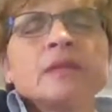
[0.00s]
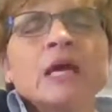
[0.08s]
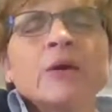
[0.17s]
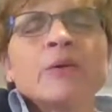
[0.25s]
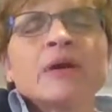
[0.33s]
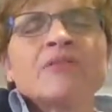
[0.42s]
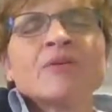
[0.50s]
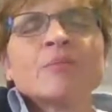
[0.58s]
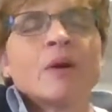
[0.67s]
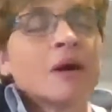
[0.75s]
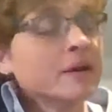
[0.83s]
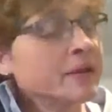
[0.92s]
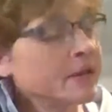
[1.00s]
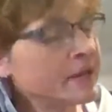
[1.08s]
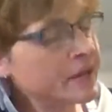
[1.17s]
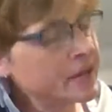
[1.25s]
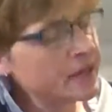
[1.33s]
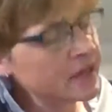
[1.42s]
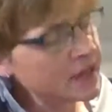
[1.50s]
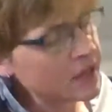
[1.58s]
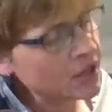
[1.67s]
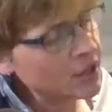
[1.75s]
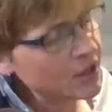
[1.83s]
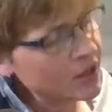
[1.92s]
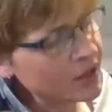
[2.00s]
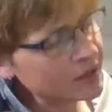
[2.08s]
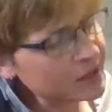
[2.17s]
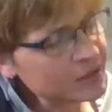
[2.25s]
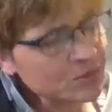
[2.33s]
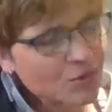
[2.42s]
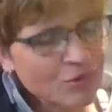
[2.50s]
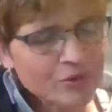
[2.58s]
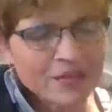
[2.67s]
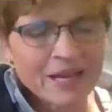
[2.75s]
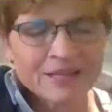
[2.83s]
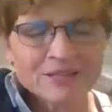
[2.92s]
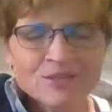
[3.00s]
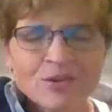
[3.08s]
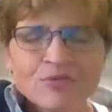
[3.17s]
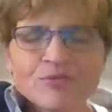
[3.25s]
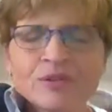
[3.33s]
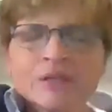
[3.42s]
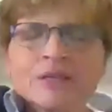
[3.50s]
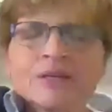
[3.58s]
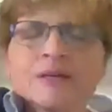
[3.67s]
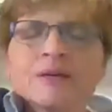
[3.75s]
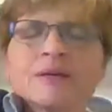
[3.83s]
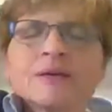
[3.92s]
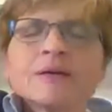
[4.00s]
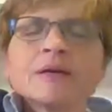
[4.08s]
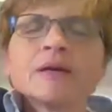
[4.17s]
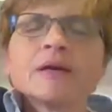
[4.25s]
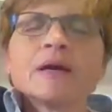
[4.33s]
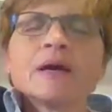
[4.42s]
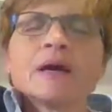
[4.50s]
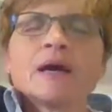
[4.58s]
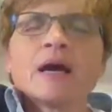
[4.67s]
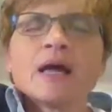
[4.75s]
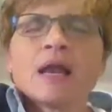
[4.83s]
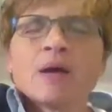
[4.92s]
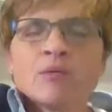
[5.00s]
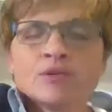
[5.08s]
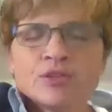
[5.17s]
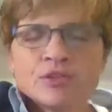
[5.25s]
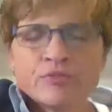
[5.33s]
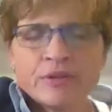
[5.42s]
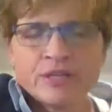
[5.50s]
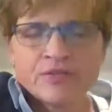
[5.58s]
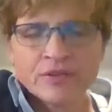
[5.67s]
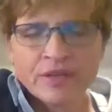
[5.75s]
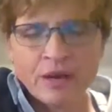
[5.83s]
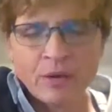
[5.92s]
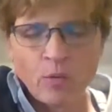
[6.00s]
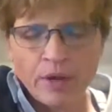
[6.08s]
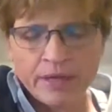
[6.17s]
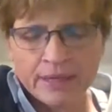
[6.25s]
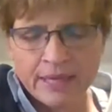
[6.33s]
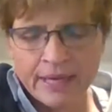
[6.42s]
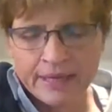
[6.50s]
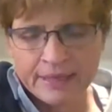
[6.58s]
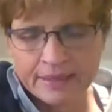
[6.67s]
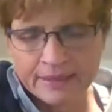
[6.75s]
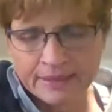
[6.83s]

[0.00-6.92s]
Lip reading: Now we have our body a little more relaxed, hopefully. And I want you to reach for that white light.